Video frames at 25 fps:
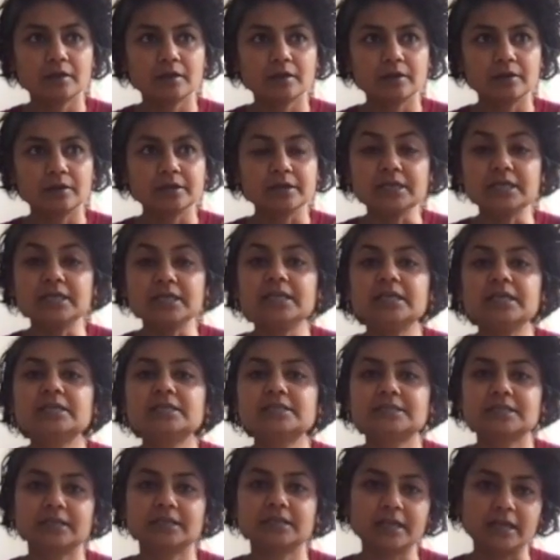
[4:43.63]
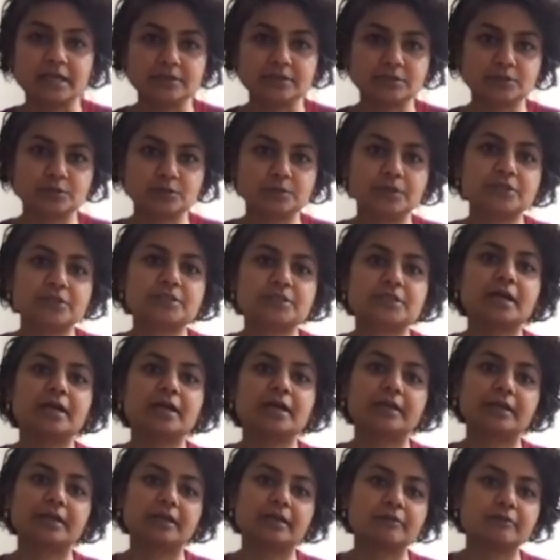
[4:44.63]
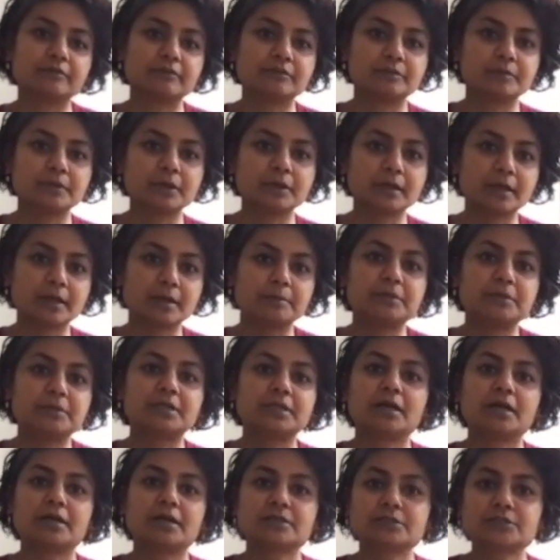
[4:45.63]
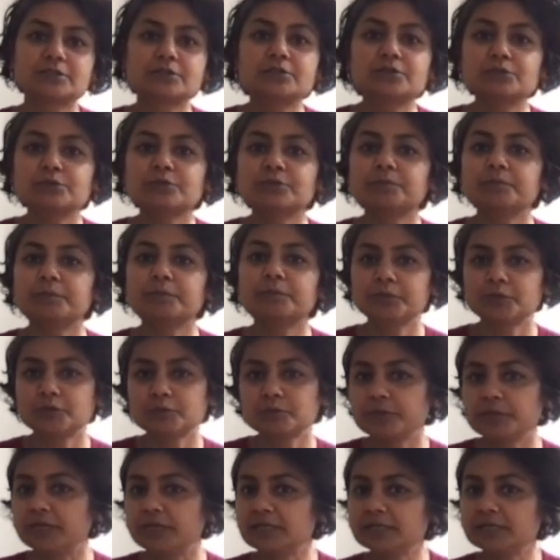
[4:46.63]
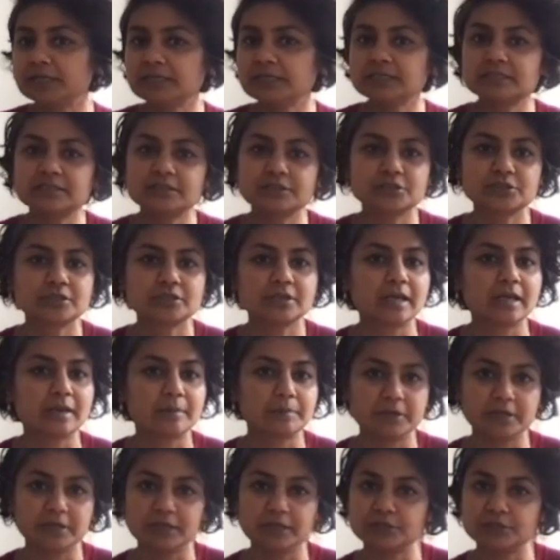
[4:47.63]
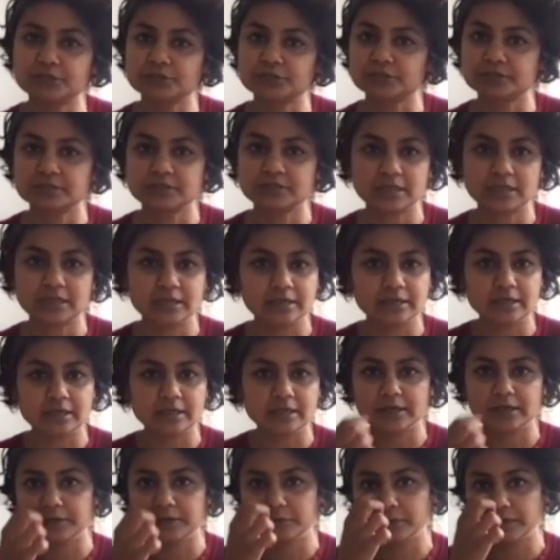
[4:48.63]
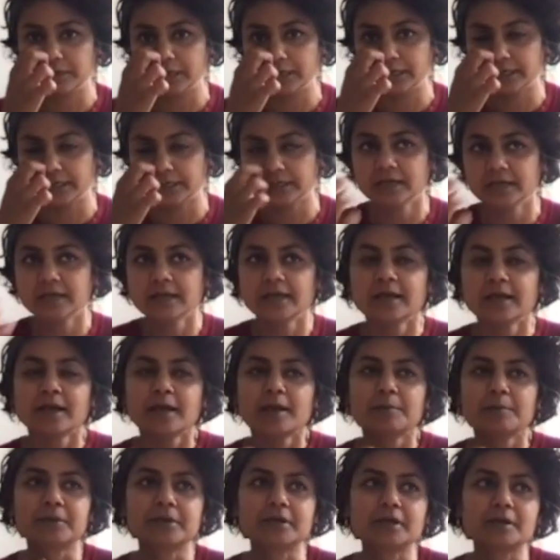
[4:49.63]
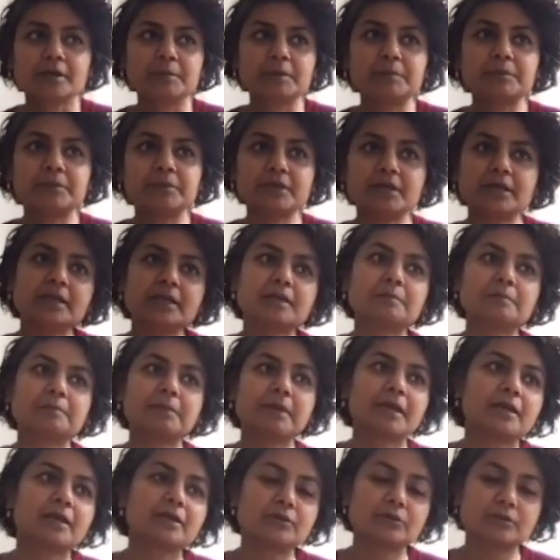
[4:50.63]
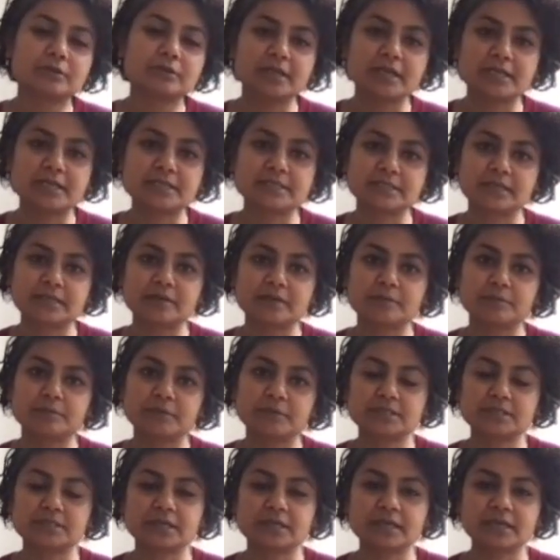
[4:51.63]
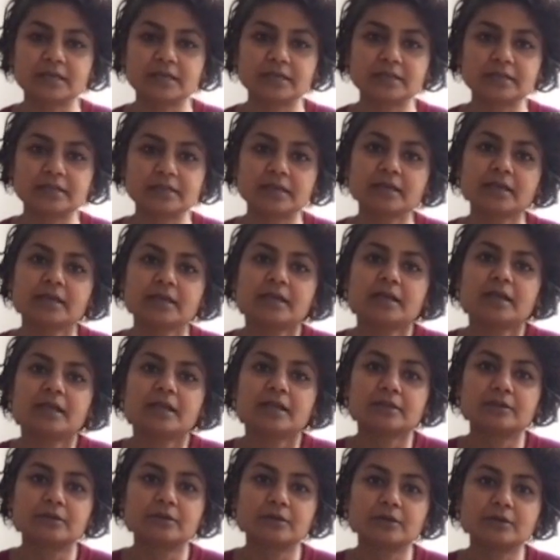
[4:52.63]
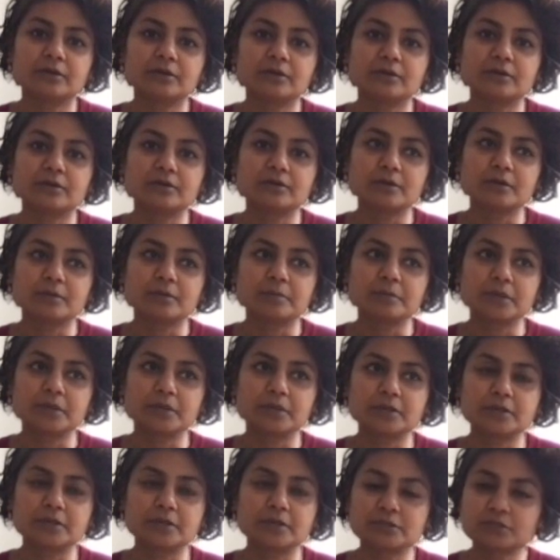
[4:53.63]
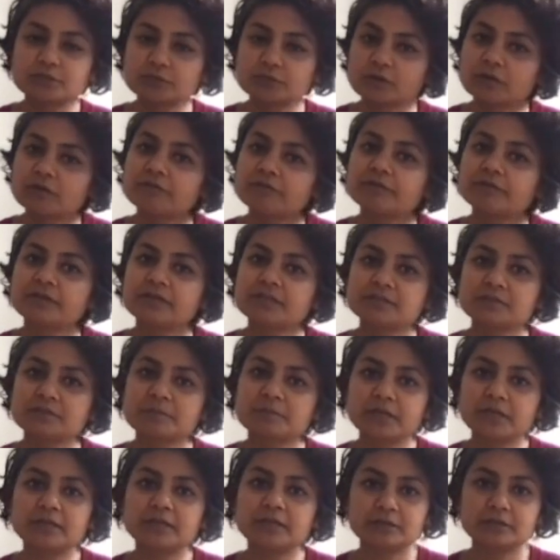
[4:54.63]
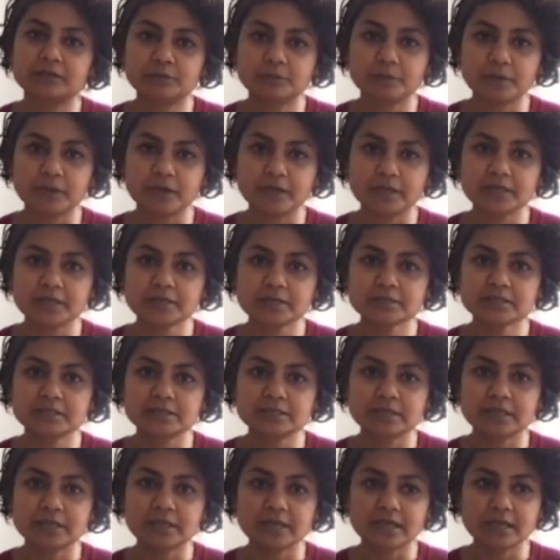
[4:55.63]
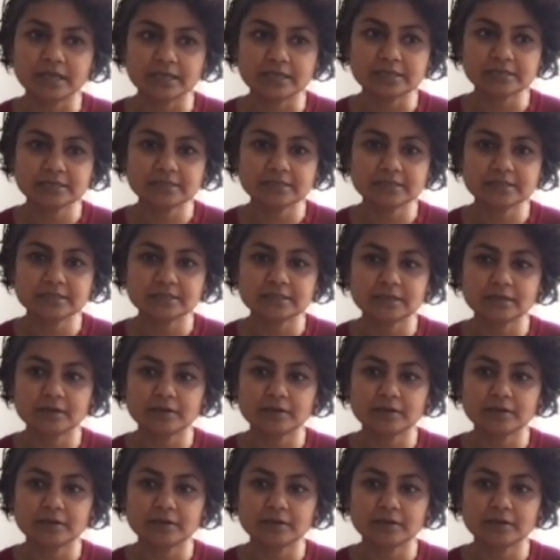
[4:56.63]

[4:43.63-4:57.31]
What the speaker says: needs against which I am tasked to bring these digital applications into light. Mm-hmm. But in bringing it back to the SAMD side, I think the software as a medical device is a